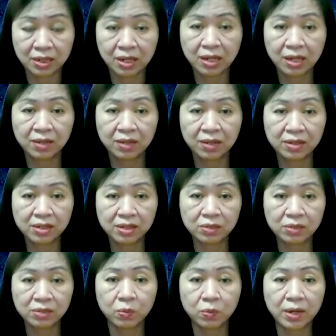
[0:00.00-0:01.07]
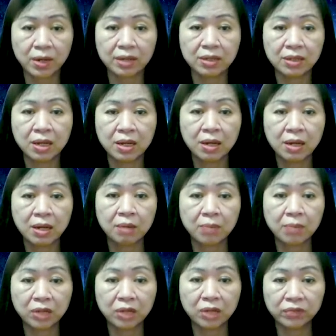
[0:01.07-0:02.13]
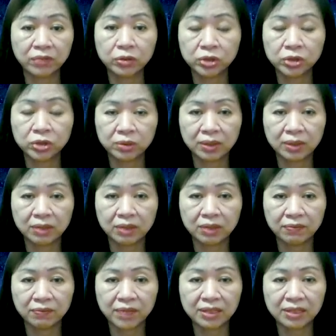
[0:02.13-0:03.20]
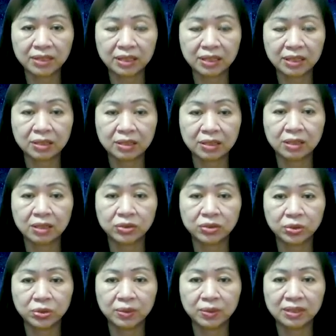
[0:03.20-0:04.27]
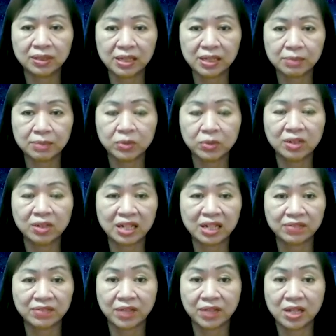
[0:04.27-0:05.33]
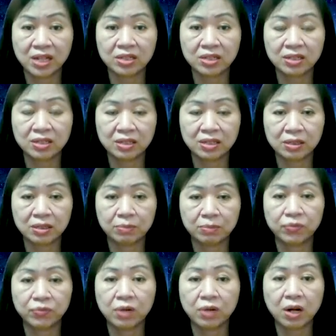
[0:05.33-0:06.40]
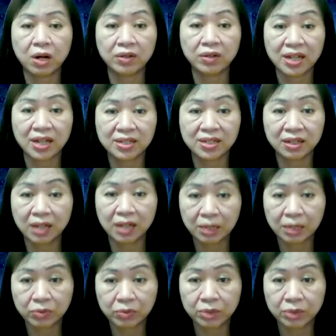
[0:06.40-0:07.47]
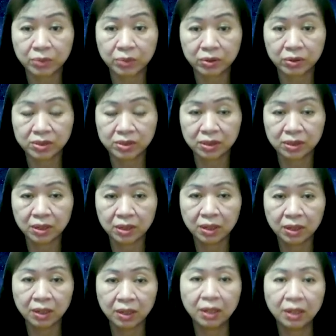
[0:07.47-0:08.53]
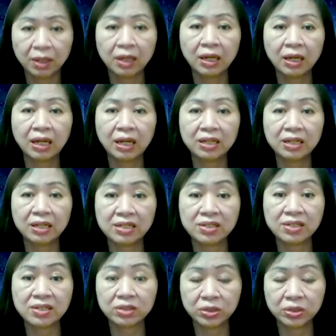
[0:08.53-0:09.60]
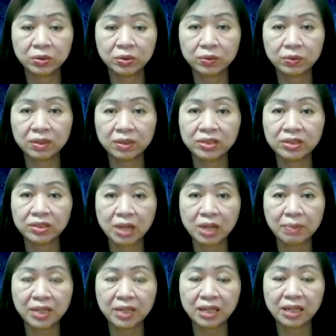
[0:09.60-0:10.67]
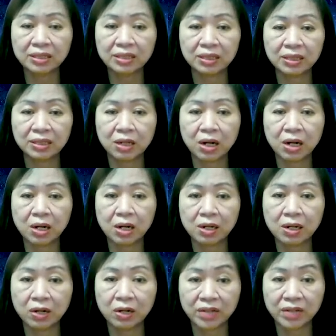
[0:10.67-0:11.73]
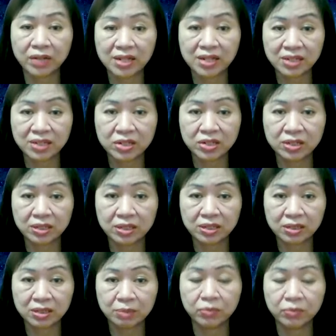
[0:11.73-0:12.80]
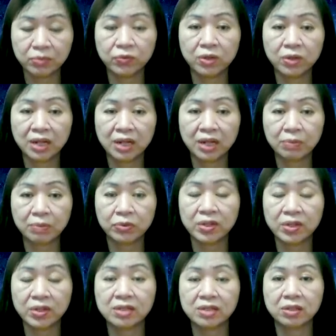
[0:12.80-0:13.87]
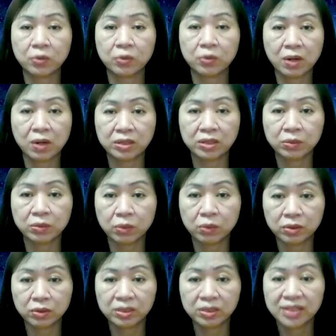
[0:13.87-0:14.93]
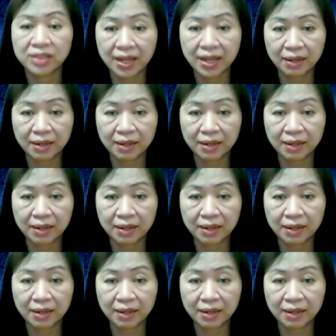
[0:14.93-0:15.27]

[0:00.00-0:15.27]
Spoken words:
This is when Melville Dewey invented the Dewey Decimal Classification System for organizing library books. It is still the dominating organization system for libraries across the world today.